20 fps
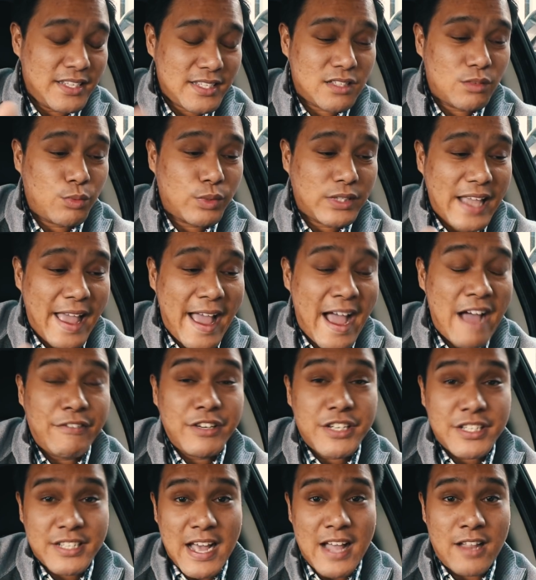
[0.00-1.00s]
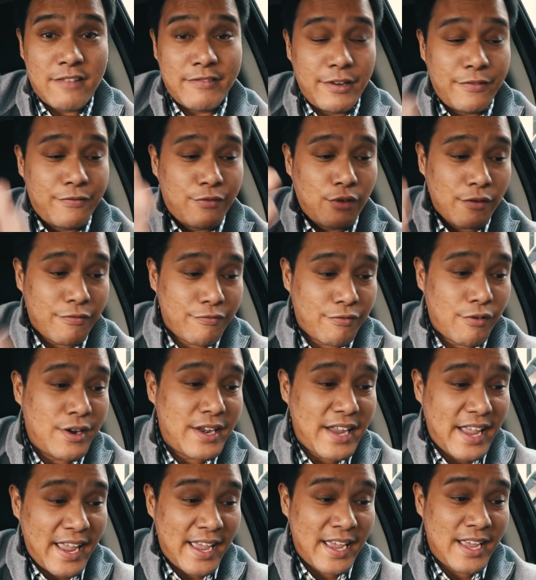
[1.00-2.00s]
this is what the average salary for a
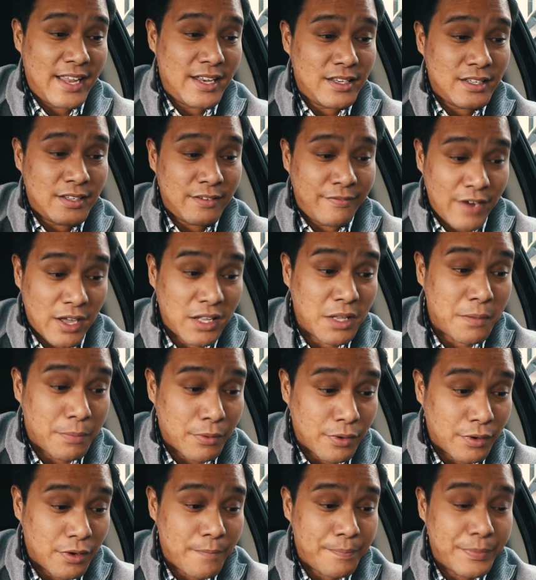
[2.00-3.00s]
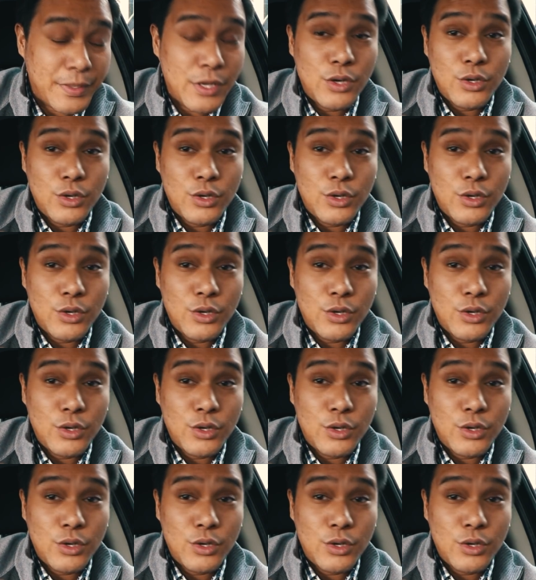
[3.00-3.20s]
front-end developer